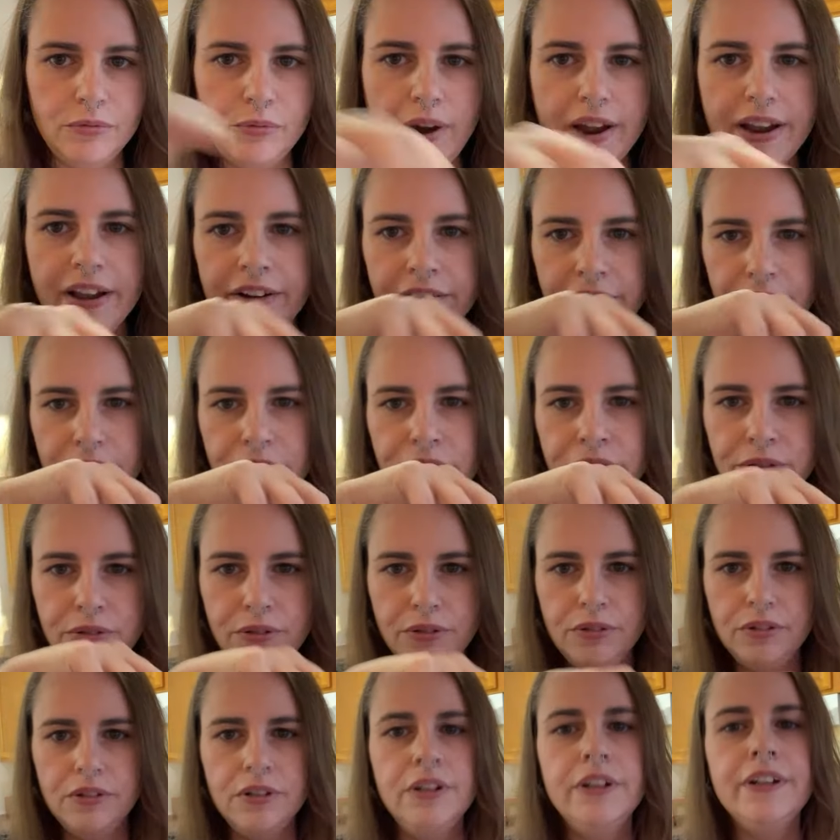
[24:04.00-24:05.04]

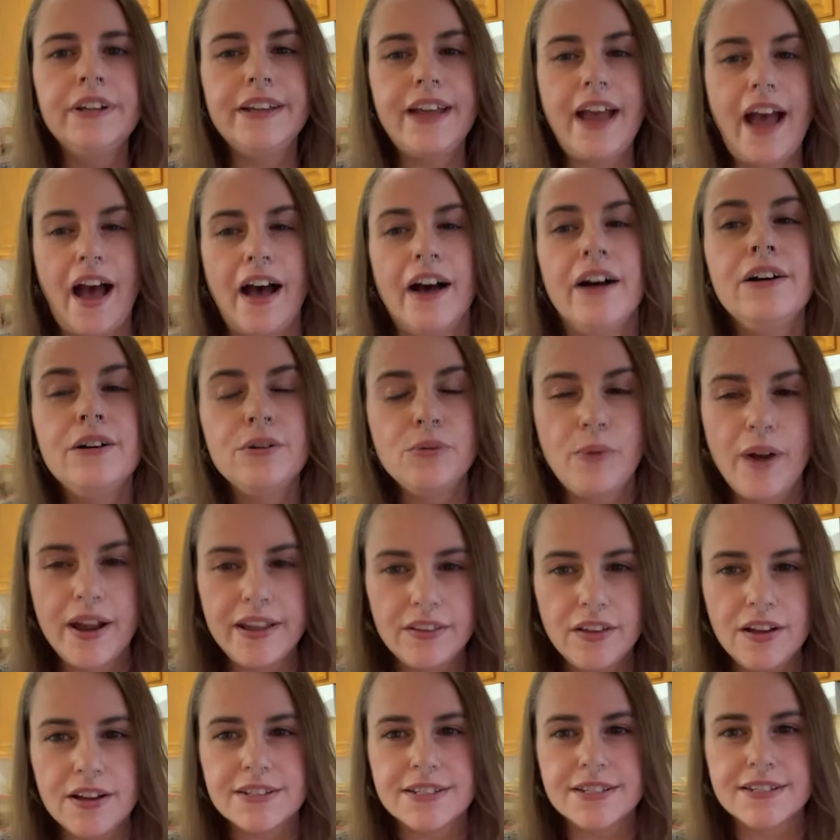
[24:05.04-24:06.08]
well, yeah, weight
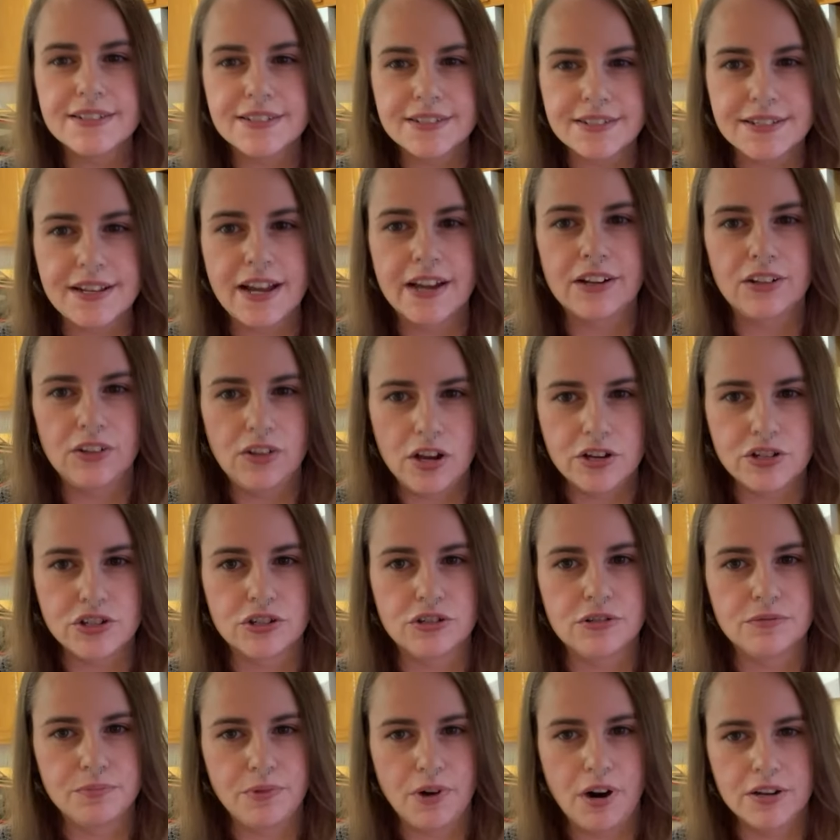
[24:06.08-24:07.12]
loss is a
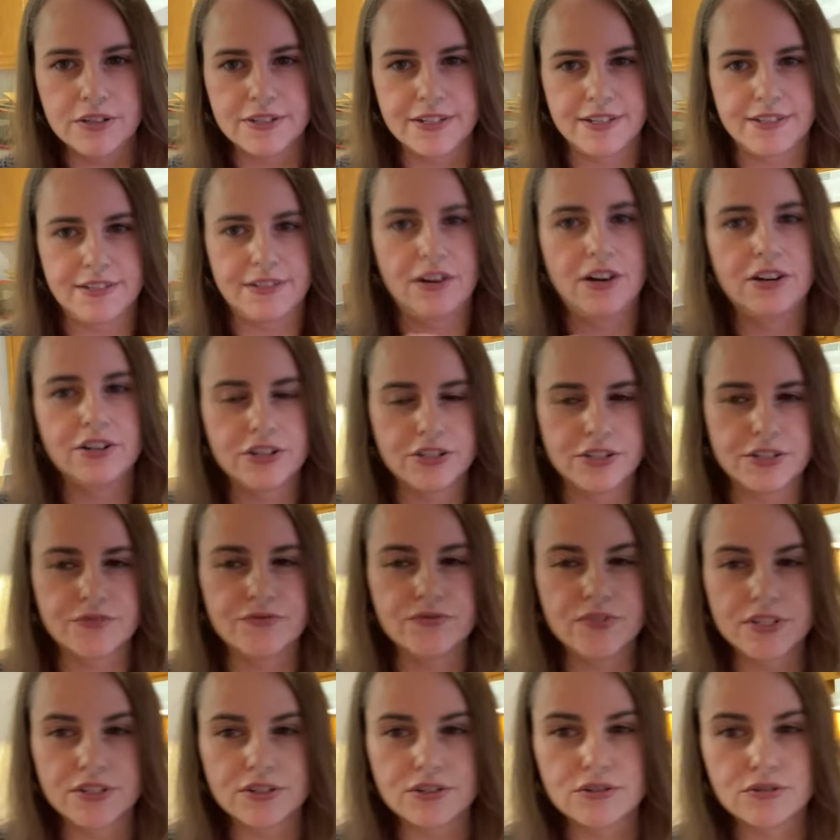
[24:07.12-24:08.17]
psychological process, not just a
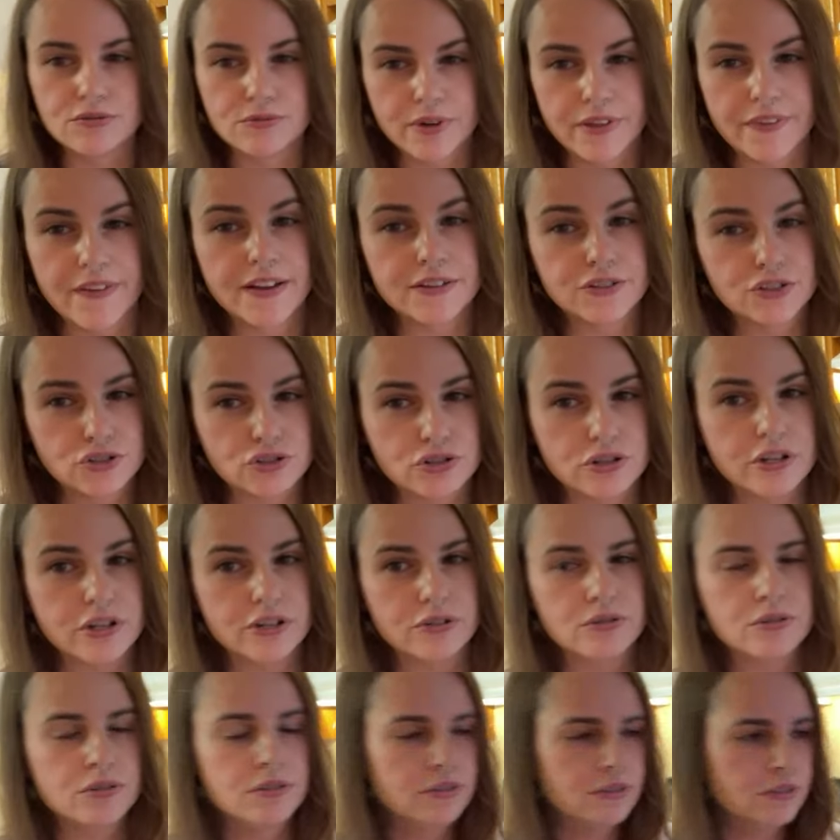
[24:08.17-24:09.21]
physical one. That's true.
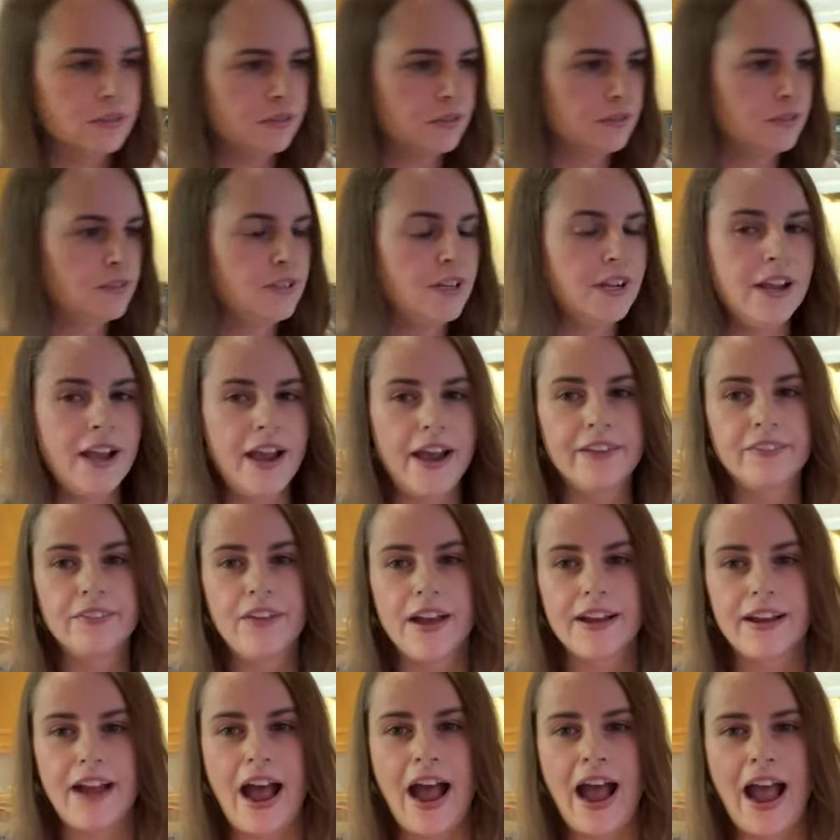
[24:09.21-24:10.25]
And
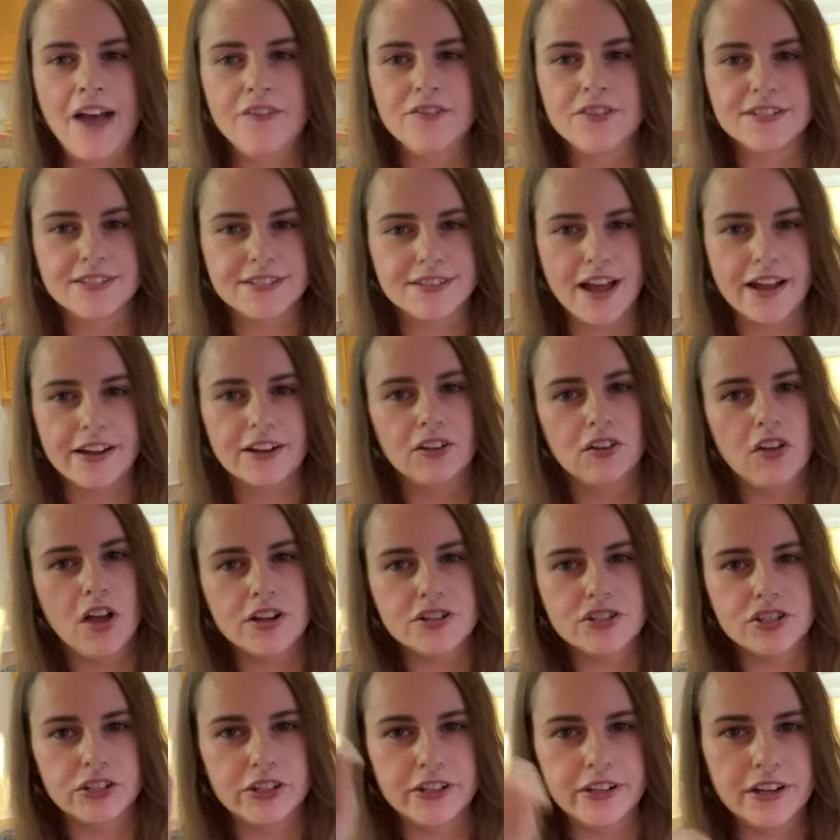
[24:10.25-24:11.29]
like, I haven't
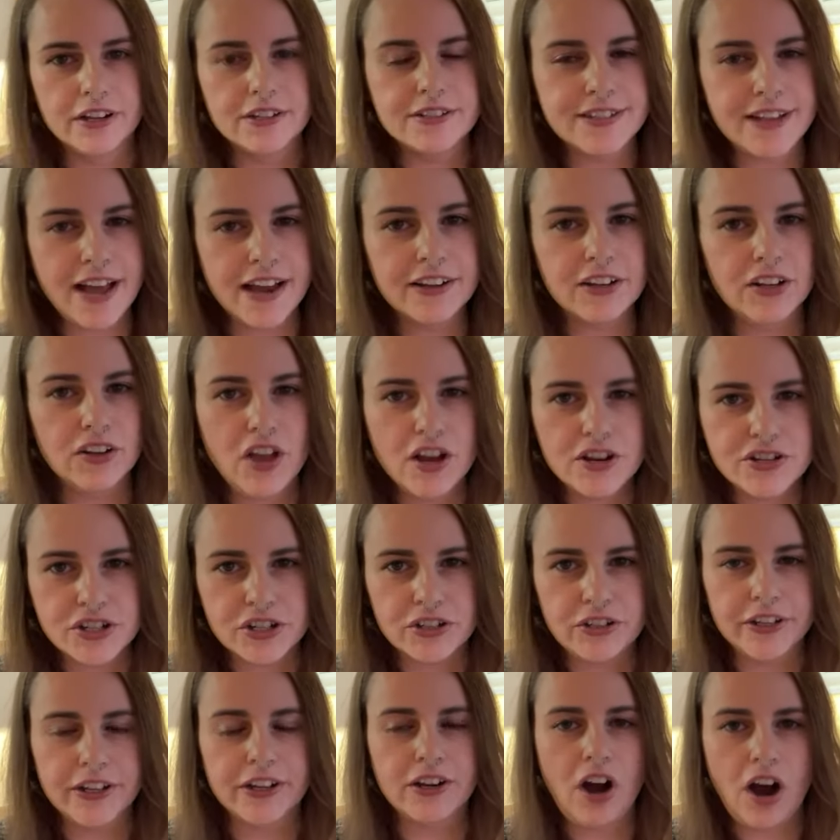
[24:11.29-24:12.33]
psychologically
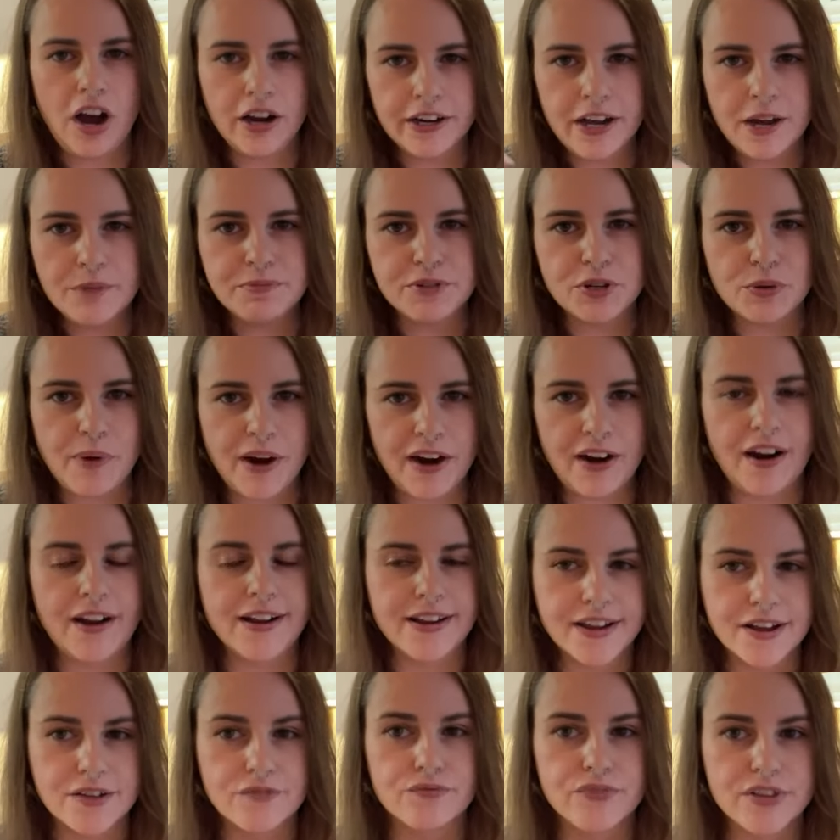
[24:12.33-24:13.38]
psychologically caught up to where I
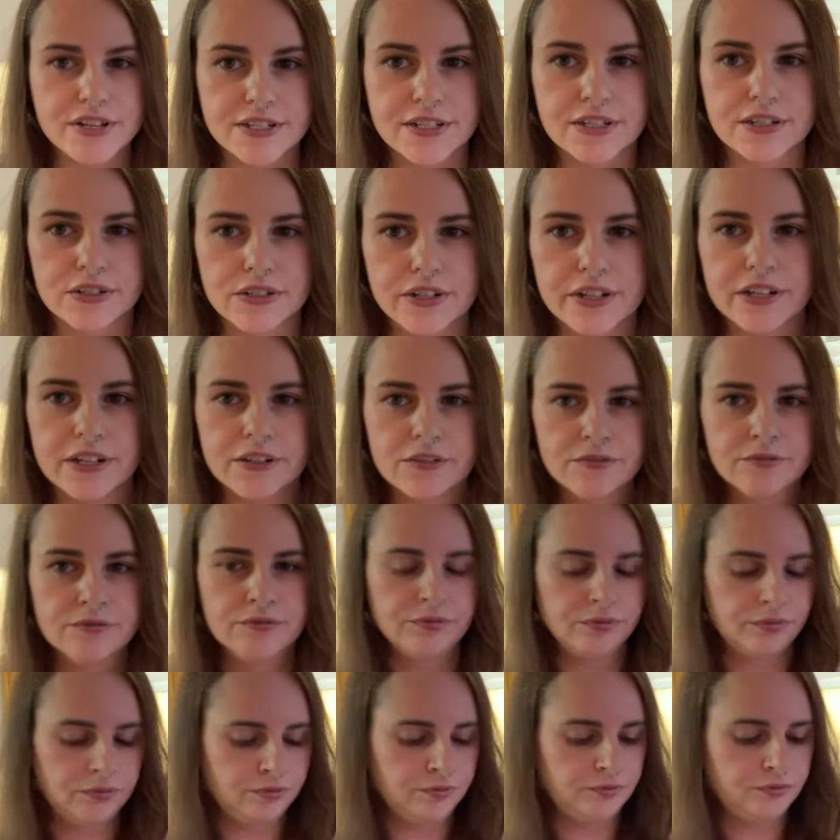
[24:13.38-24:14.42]
am physically.
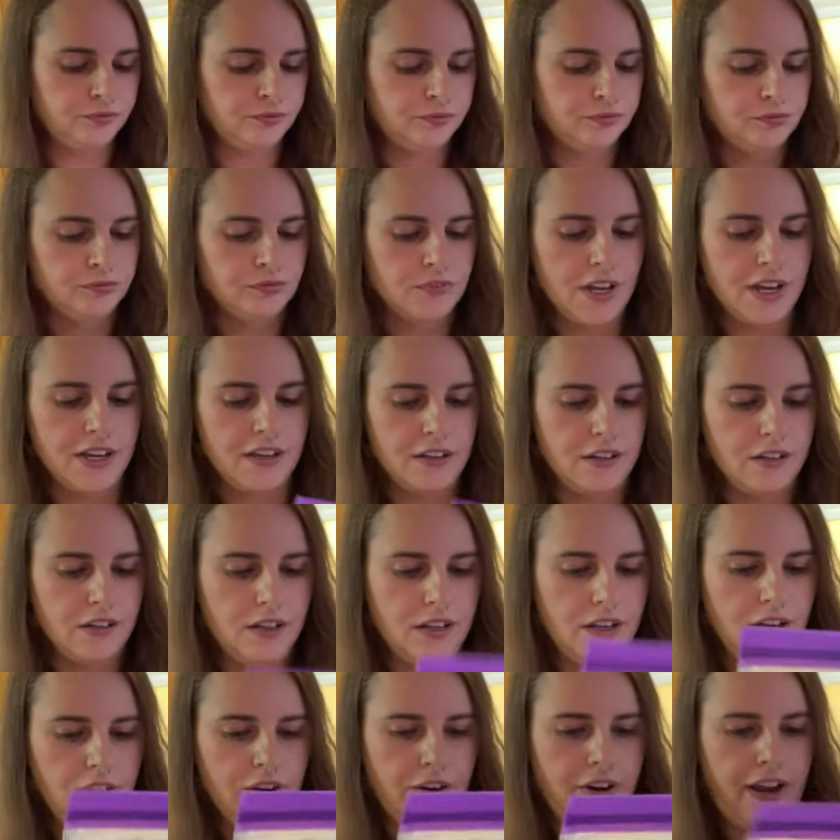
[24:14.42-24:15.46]

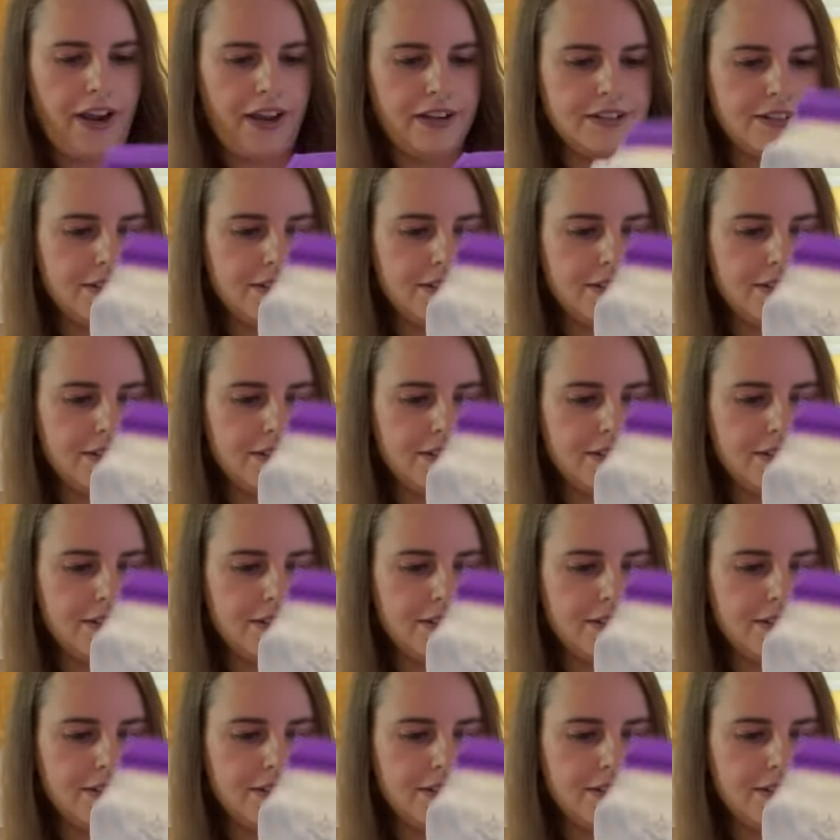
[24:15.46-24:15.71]
Okay,